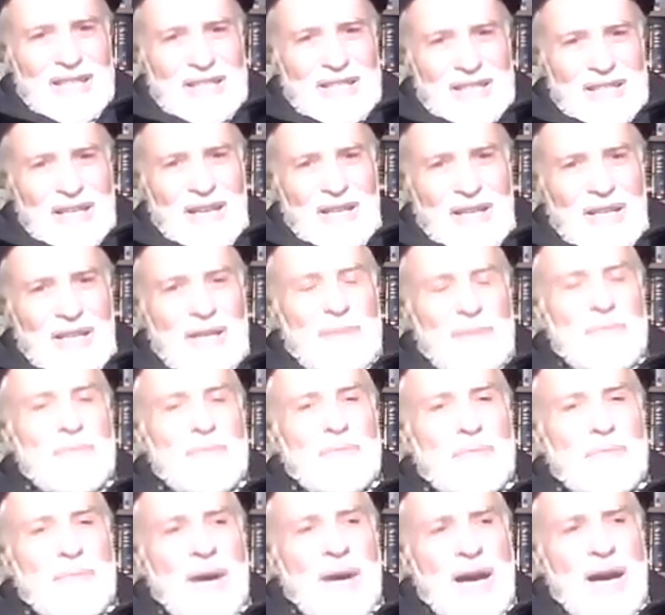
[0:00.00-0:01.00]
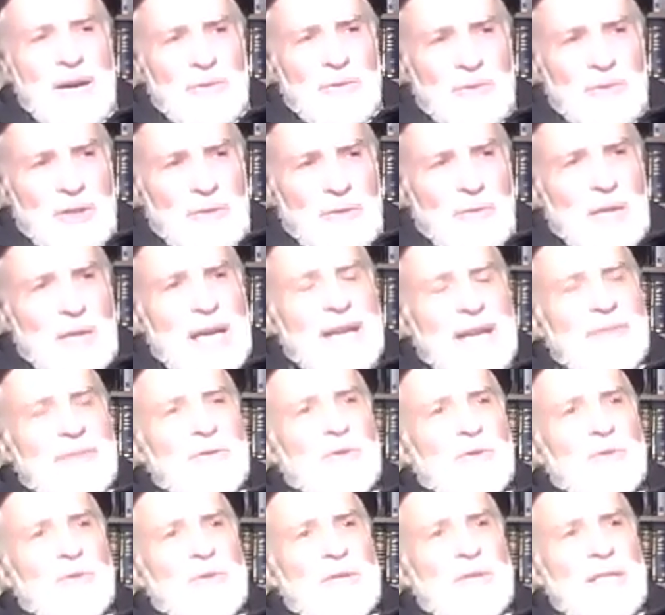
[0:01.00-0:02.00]
Yeah, boundary. We have
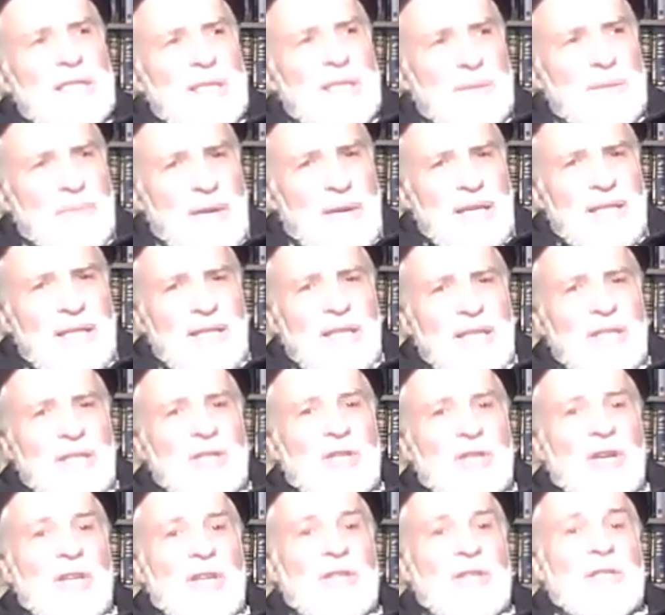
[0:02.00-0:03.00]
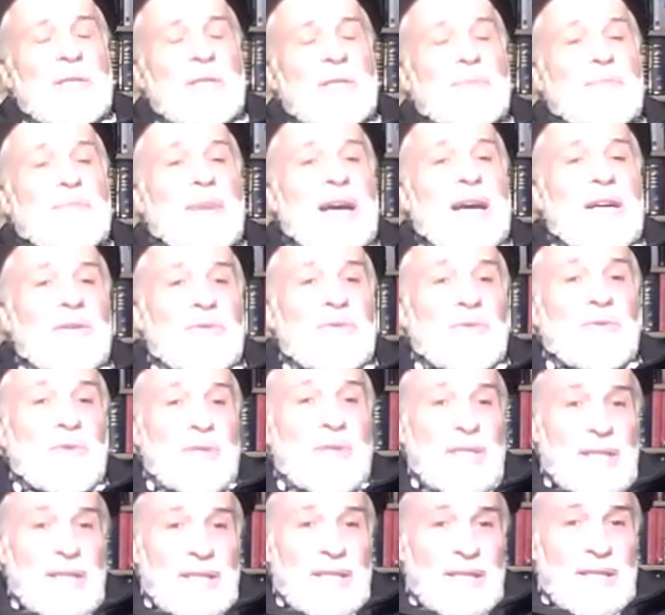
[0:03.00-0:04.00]
to respect each other's
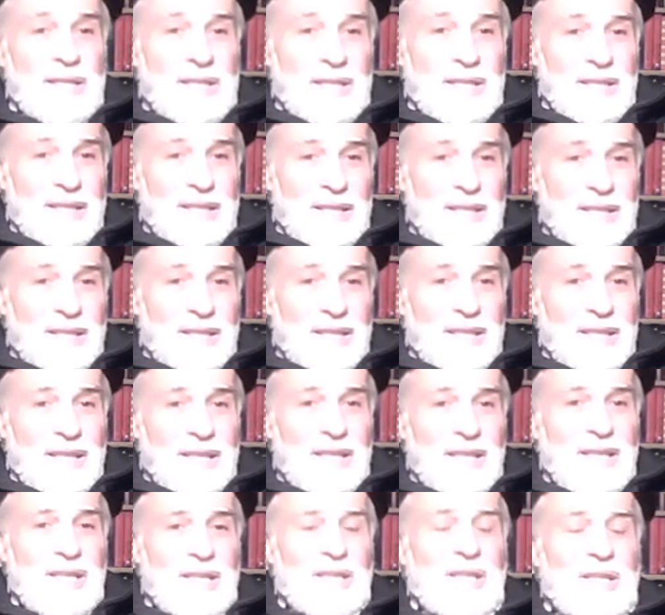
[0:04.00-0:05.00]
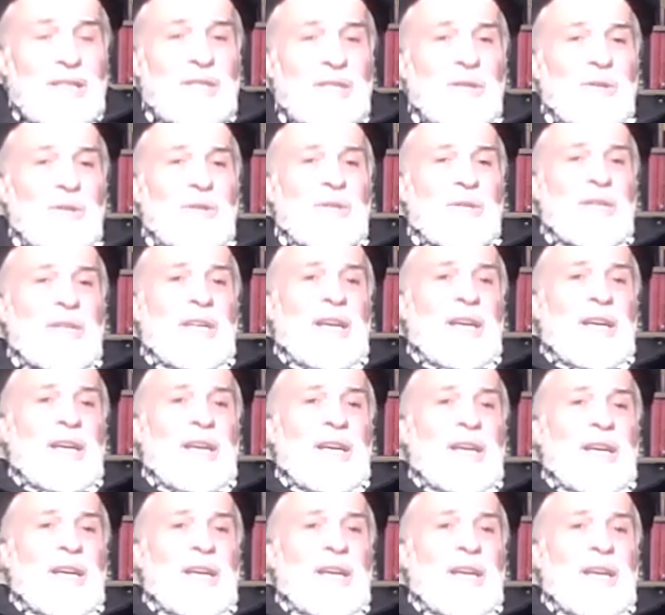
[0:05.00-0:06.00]
boundary. So
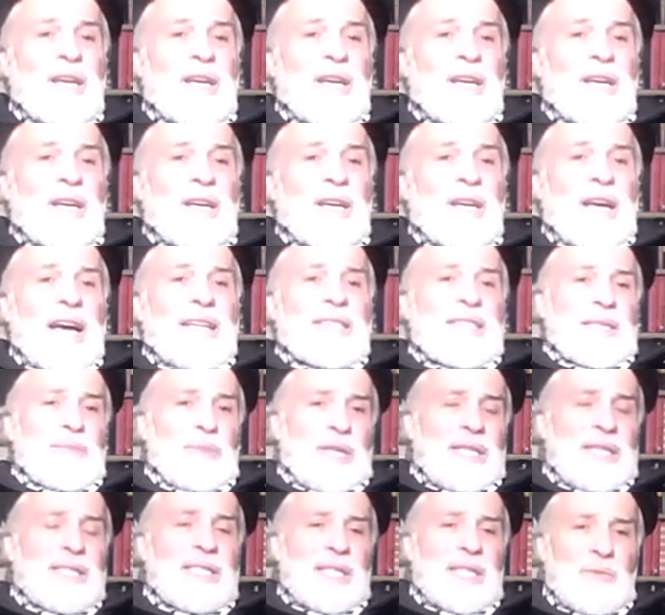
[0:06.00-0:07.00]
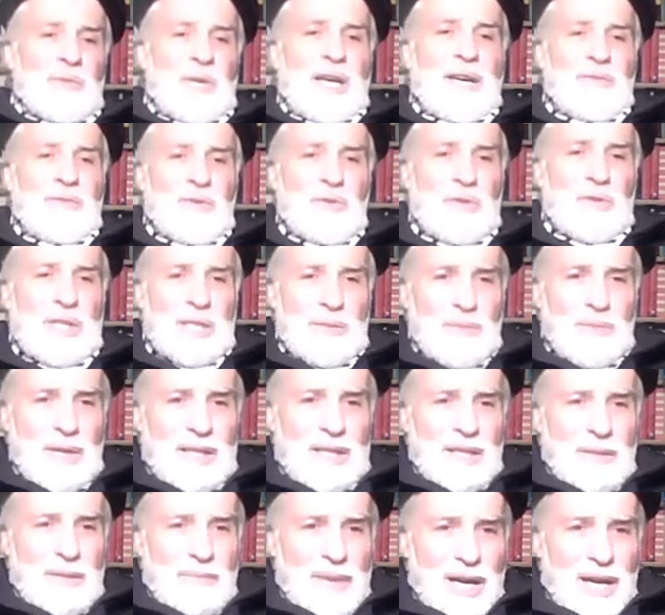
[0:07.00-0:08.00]
the species, we have to respect the
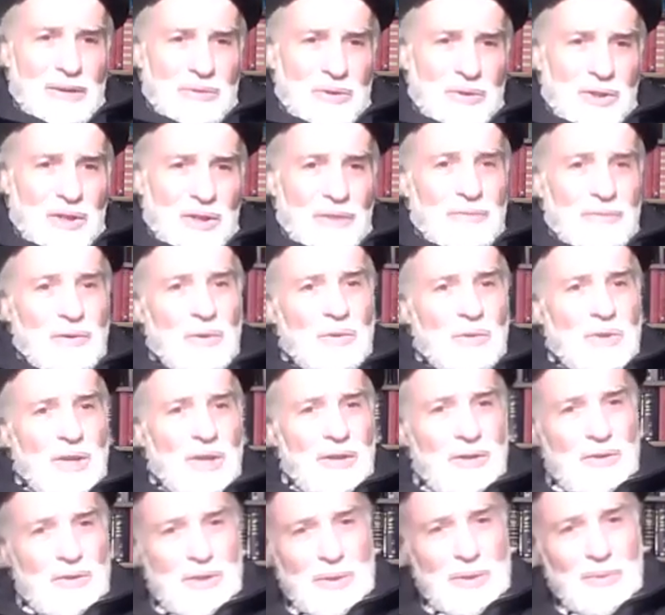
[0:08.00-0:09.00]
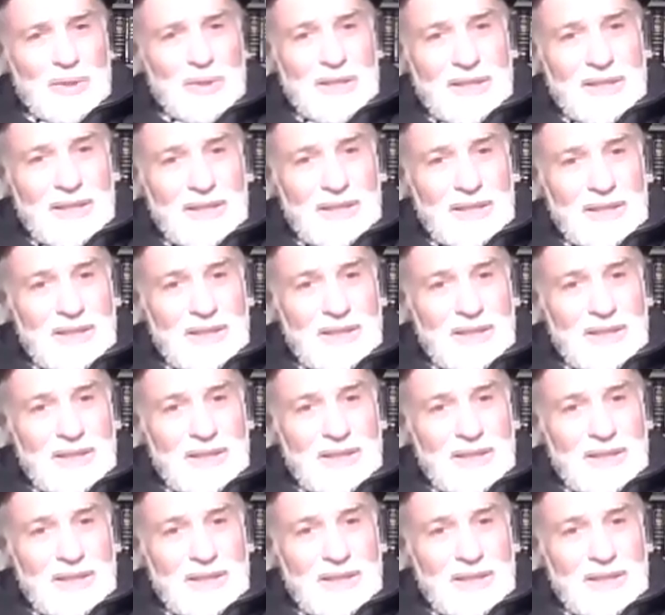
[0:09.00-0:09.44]
boundary of those other species.